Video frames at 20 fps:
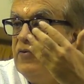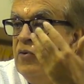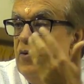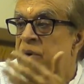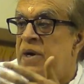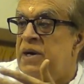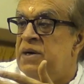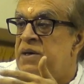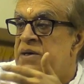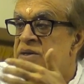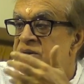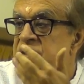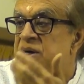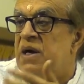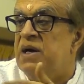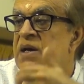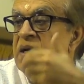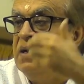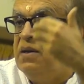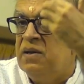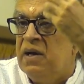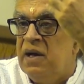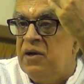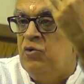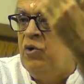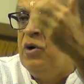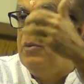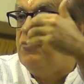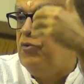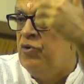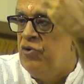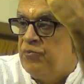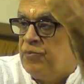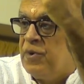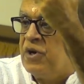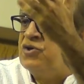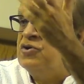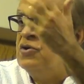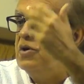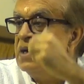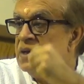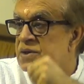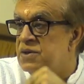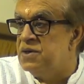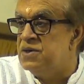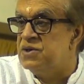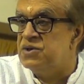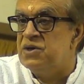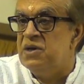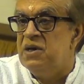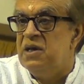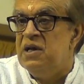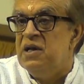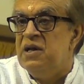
fluent in studying and doing Purvapaksha and others.